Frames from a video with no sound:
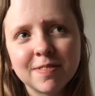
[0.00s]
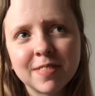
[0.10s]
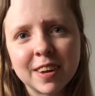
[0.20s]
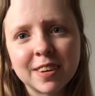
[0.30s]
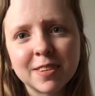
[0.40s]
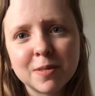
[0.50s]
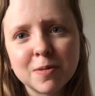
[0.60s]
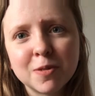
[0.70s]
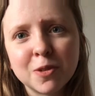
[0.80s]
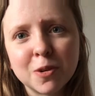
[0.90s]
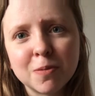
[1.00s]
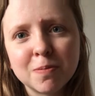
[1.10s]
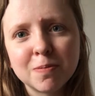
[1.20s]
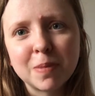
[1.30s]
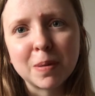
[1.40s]
like not
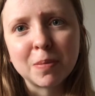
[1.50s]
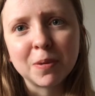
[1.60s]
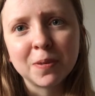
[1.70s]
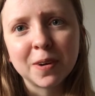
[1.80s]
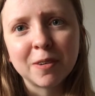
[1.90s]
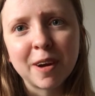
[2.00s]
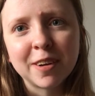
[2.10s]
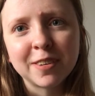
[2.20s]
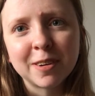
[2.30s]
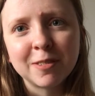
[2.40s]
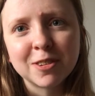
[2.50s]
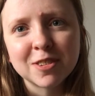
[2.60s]
people around, I would